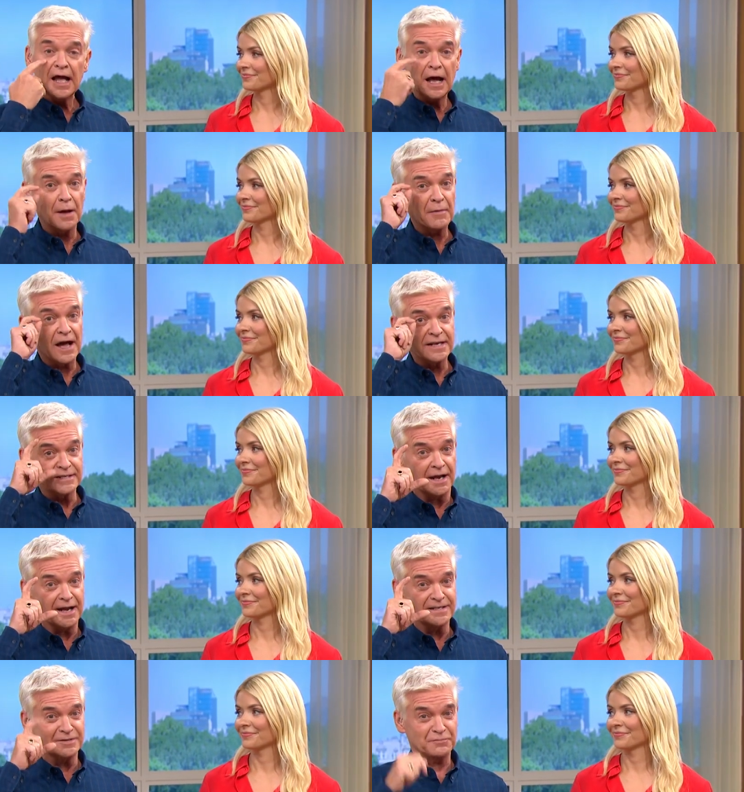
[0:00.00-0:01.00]
Speaker 1: um, a
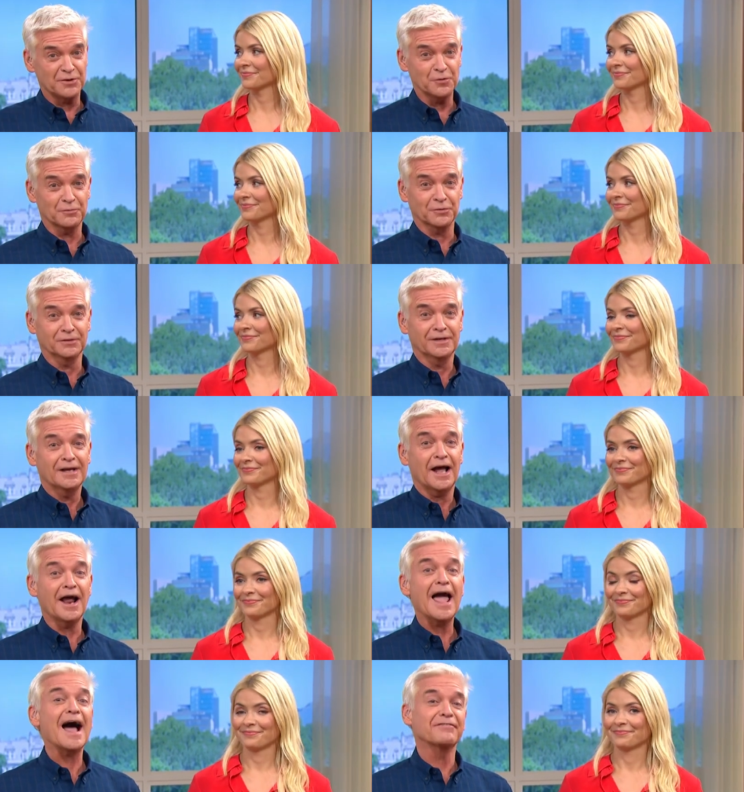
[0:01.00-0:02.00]
dilated pupil.
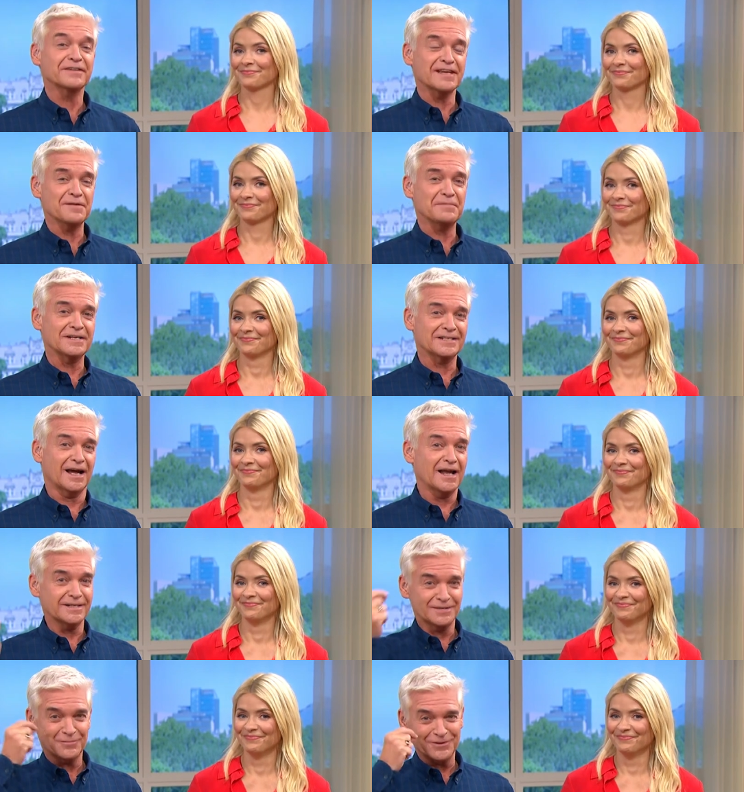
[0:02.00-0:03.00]
And I have to keep it
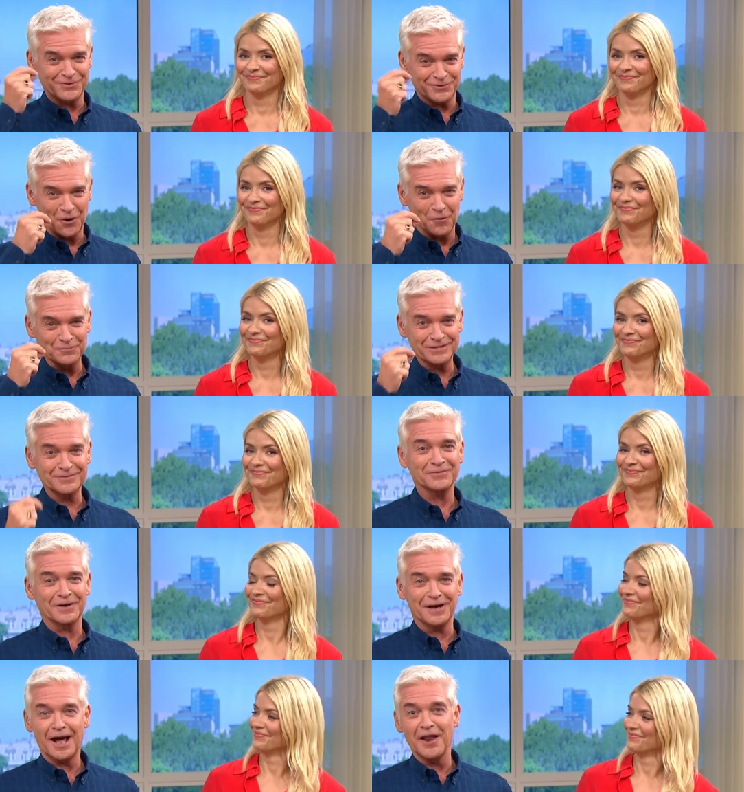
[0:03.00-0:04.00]
dilated with drops
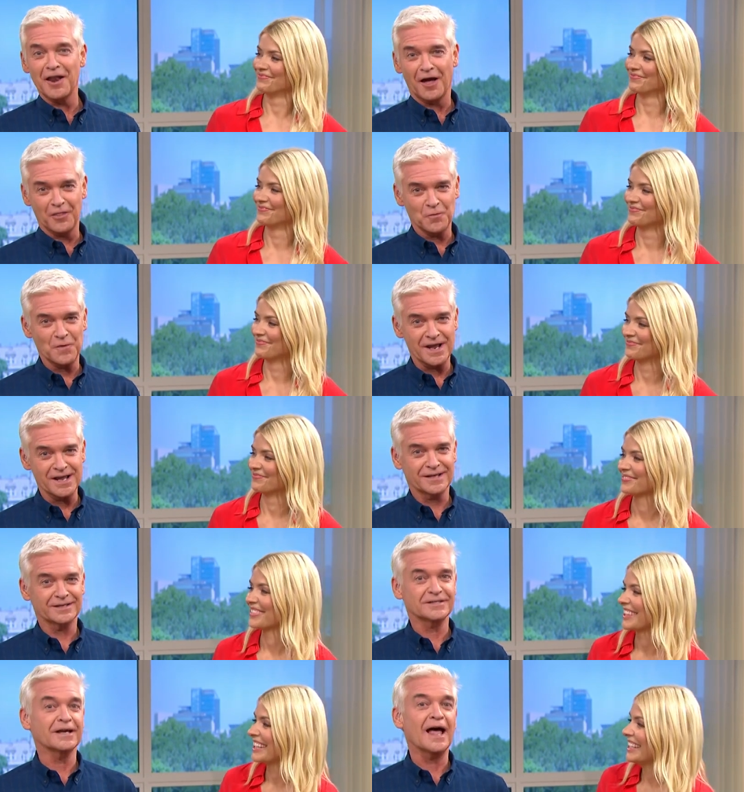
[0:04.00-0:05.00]
for another week
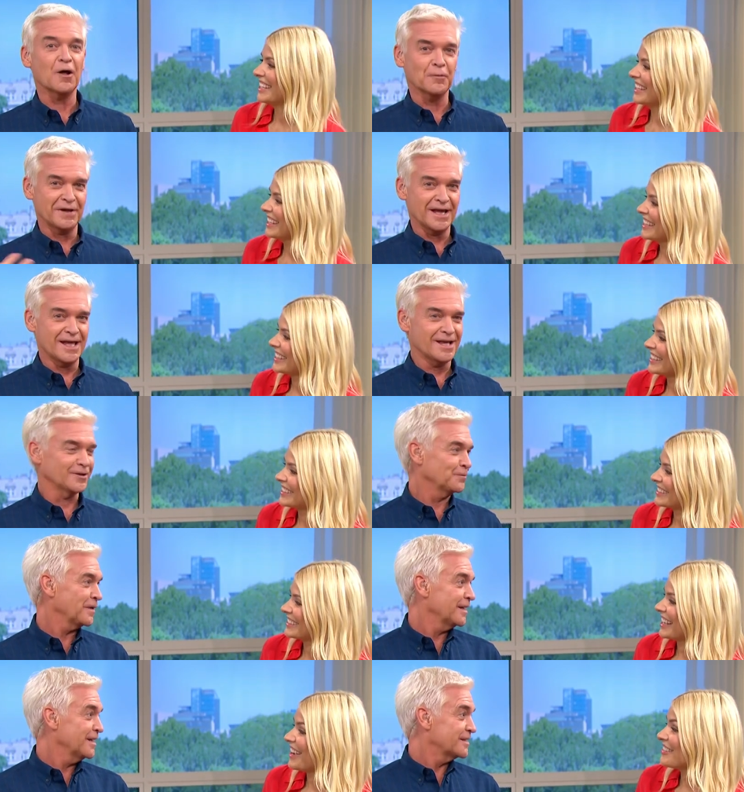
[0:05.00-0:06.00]
to help it heal.
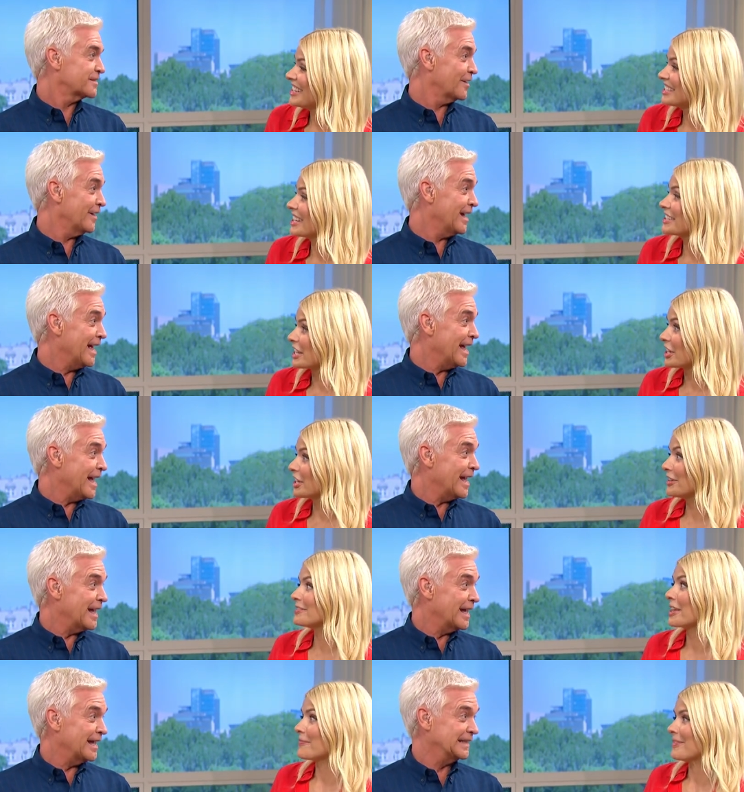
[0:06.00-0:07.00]
I mean, so it does,
Speaker 2: a
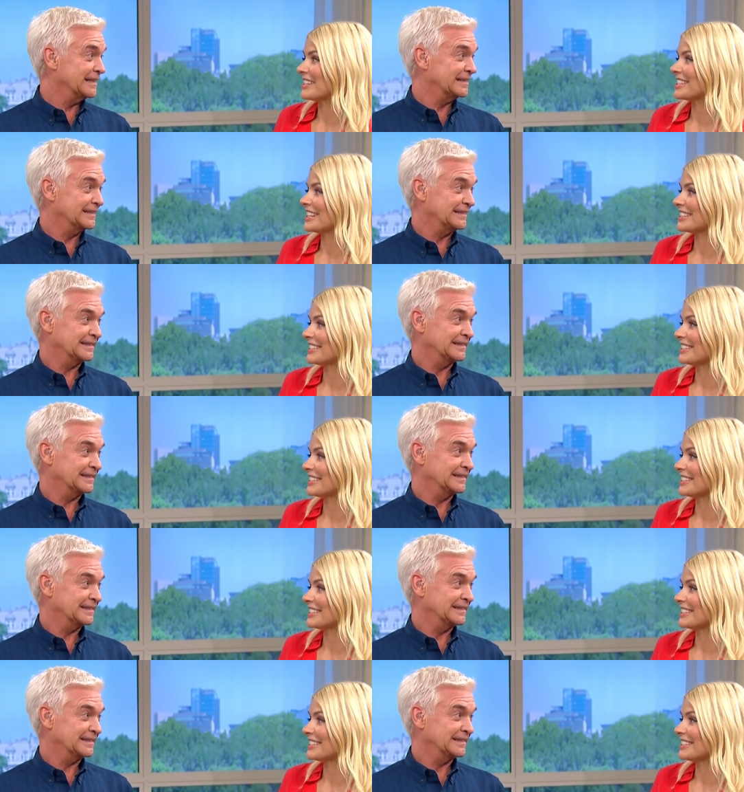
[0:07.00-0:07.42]
close up, it does